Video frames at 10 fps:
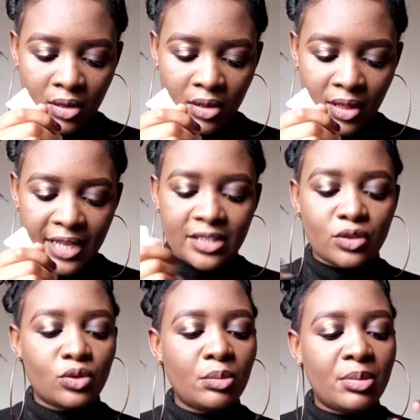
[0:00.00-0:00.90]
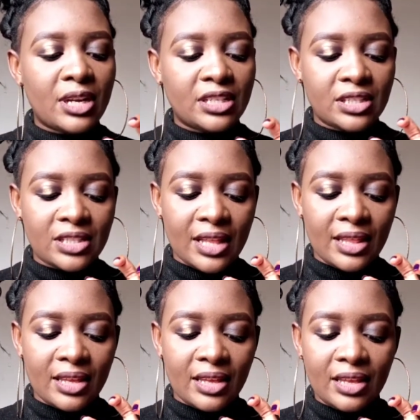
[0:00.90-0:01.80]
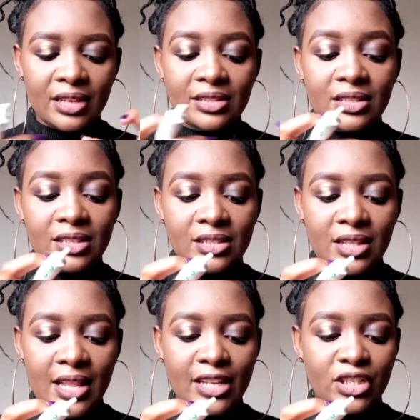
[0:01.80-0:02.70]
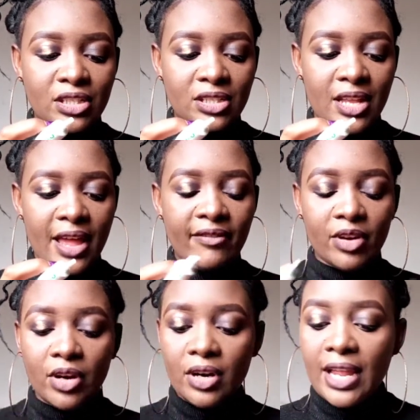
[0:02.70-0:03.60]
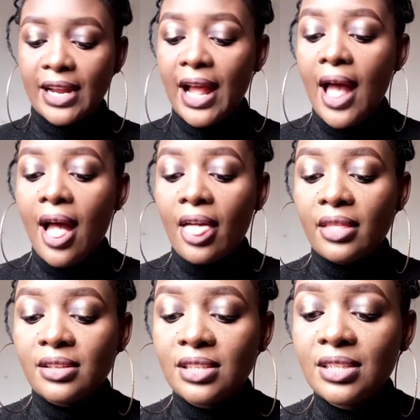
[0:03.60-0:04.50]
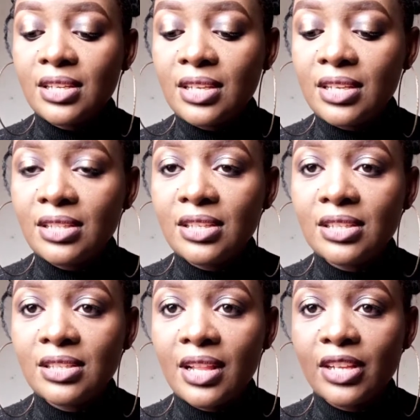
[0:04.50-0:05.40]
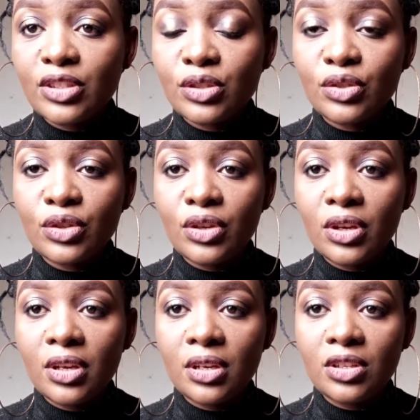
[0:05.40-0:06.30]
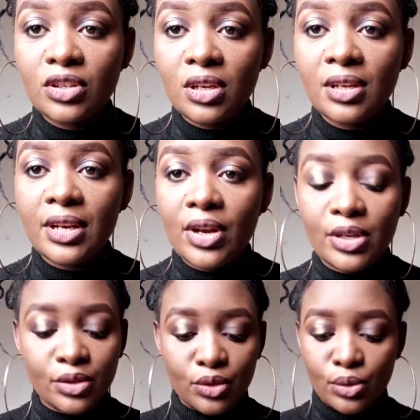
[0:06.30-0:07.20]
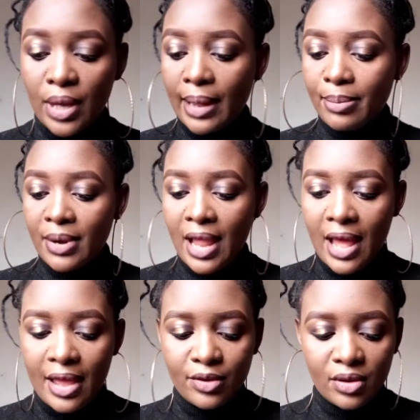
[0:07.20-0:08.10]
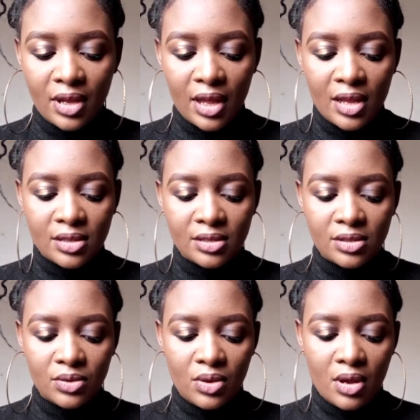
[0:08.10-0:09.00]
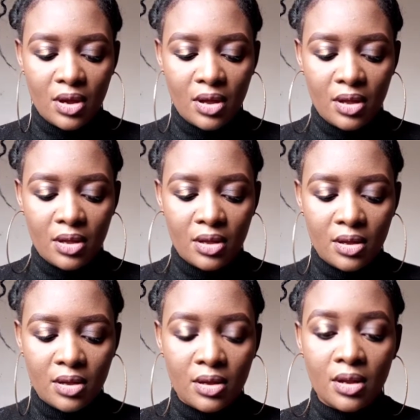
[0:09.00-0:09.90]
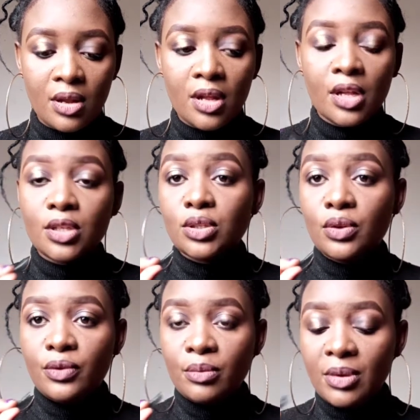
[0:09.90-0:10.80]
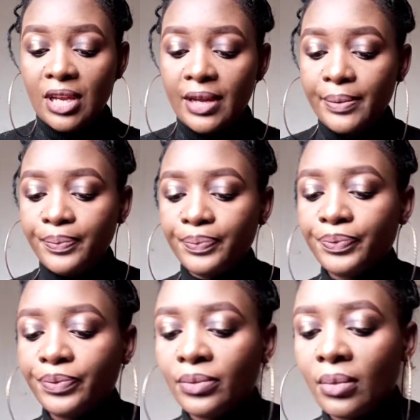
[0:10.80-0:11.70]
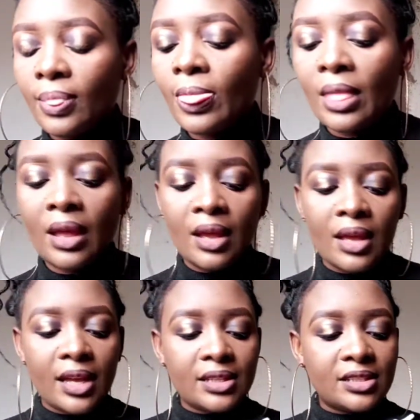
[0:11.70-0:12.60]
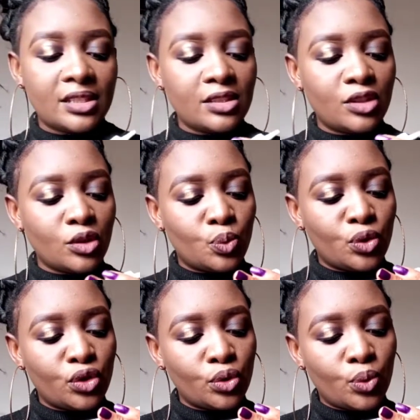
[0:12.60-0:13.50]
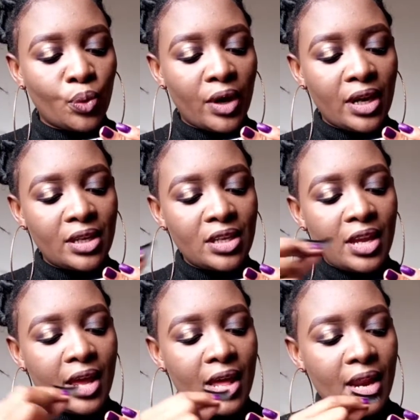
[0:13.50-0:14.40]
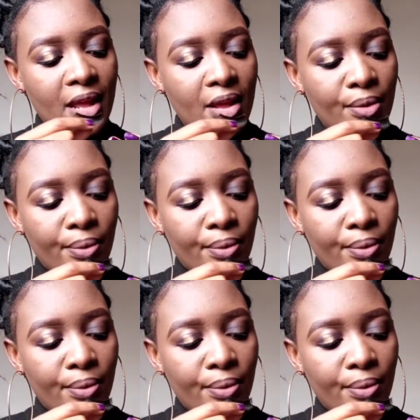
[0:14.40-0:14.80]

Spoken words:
Like, strip lashes are the easiest lashes ever. Like, those are the easiest lashes you could learn to apply, you guys. So yeah. So from here, it says we should wait, yeah,